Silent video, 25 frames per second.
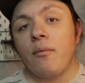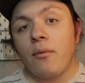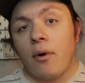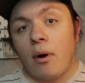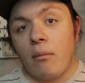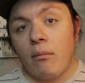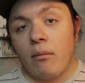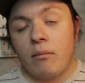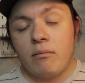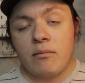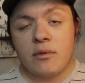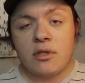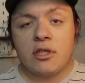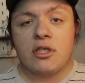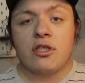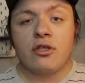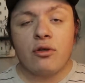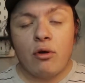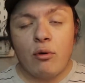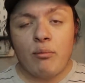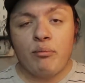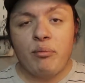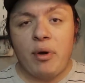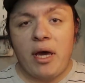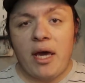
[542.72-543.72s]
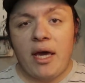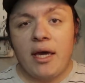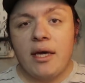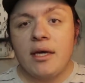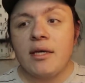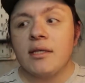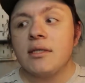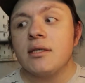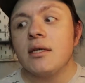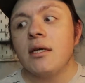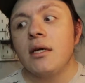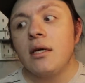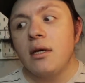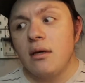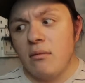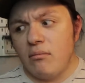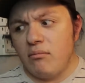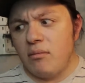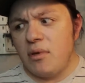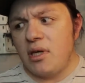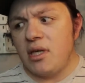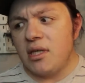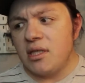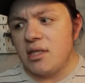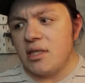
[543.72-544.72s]
we're moving at a slow pace,
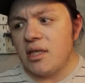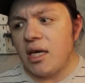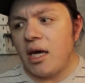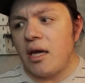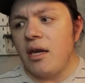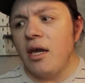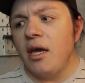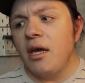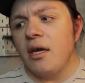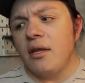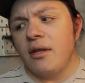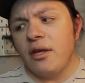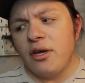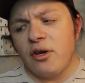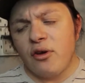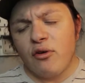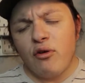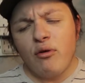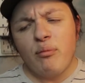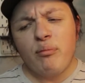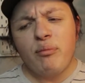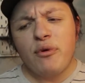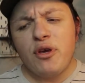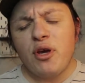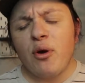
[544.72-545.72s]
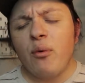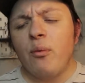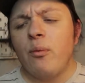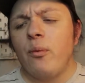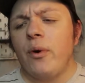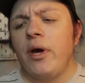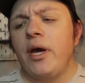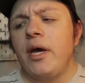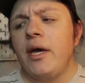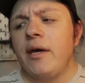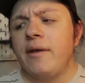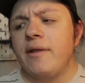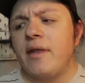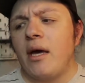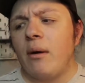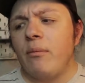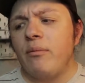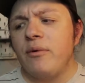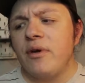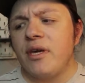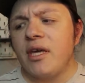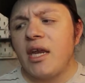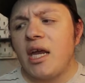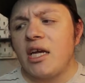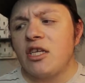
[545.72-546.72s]
means that there could be a way that
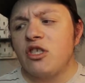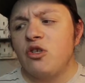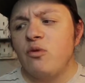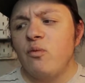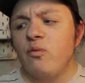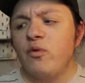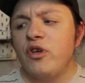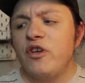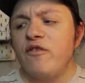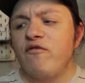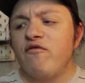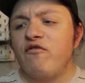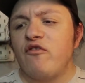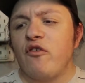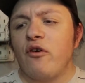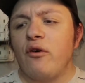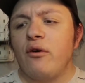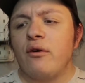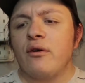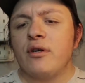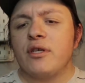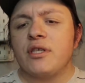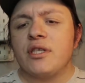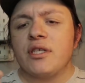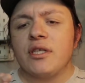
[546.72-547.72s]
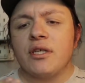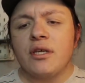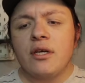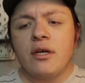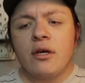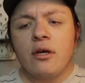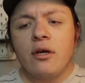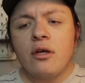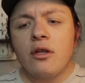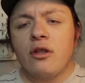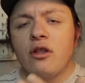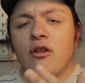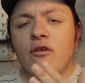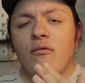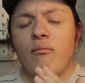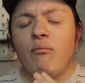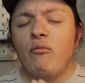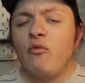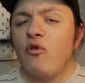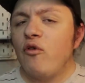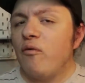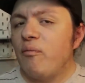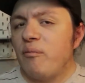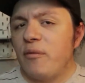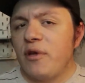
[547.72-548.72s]
we can actually reverse the
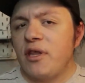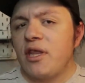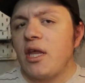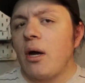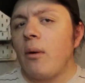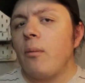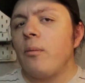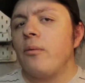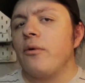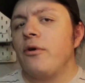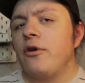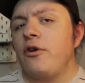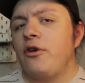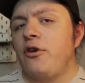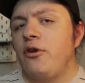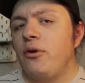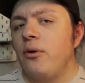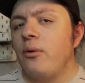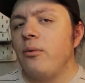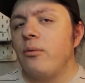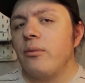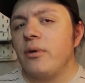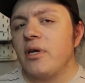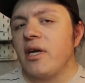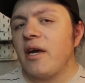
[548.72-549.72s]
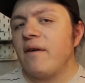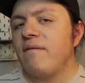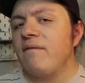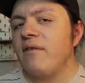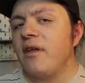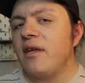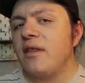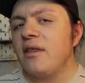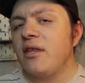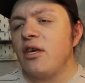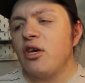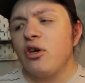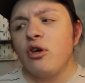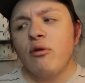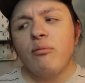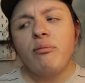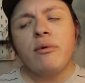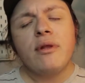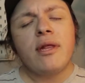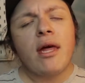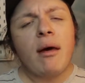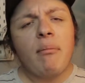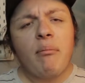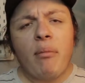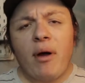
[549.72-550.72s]
movement that we're doing. I feel like there could
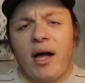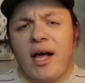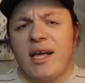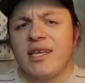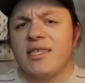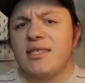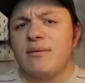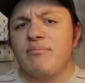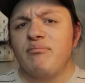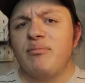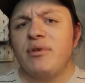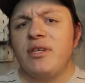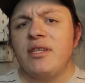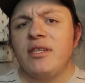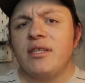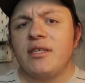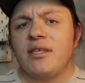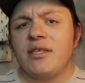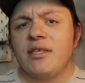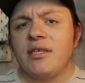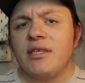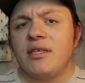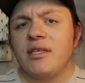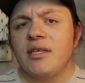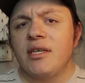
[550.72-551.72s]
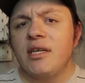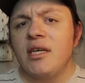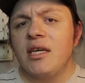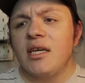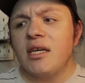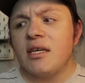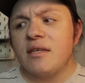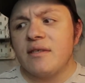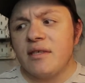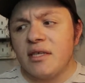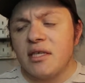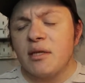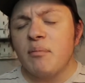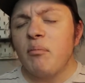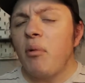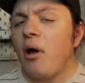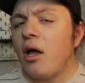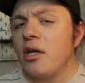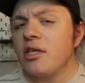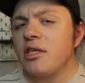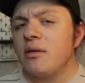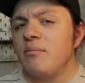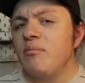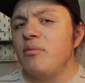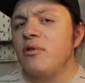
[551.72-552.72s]
be that possibility, because there's a
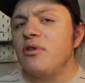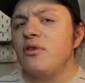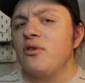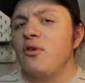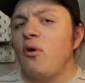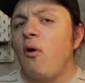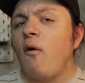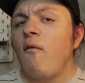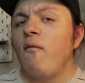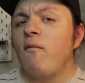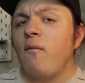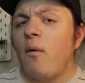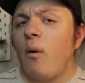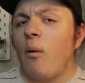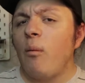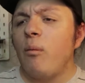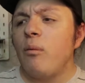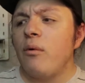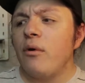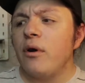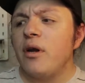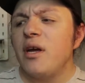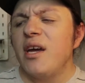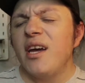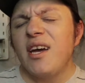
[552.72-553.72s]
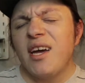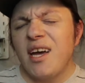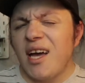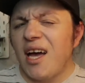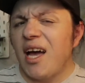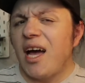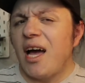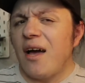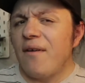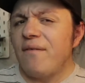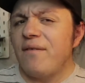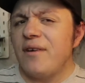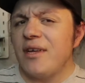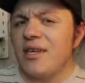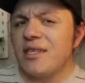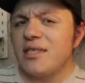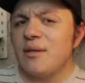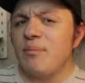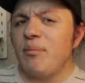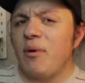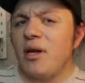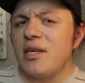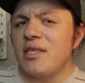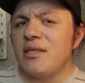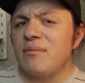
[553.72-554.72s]
possibility to go forward. I feel like there's
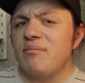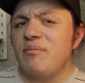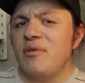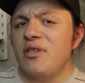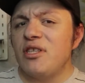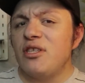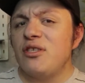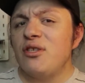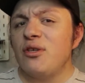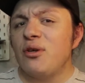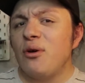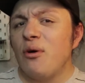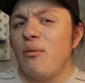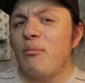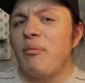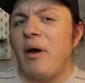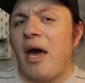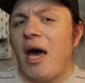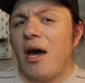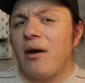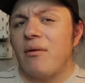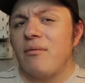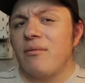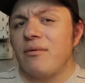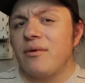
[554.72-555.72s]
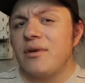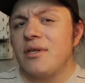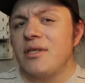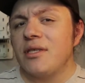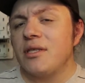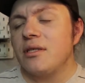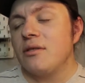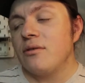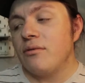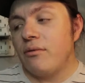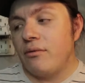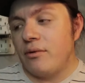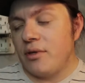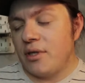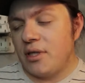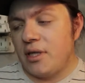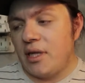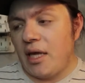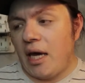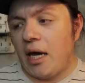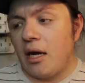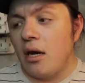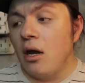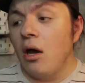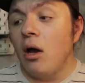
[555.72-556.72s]
a possibility to go backwards. So there's
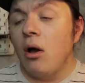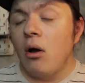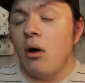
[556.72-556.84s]
that.